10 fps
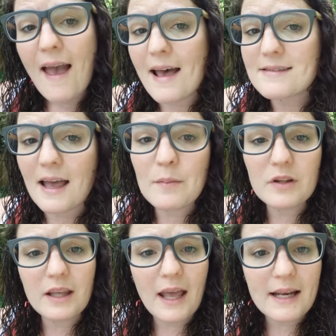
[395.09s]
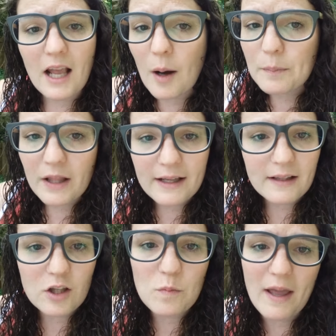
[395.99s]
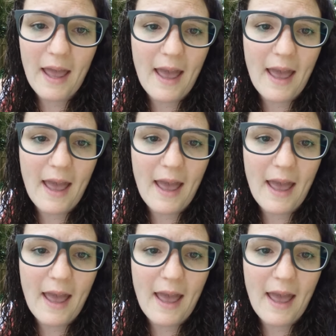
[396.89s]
ask Emily, any upline that you may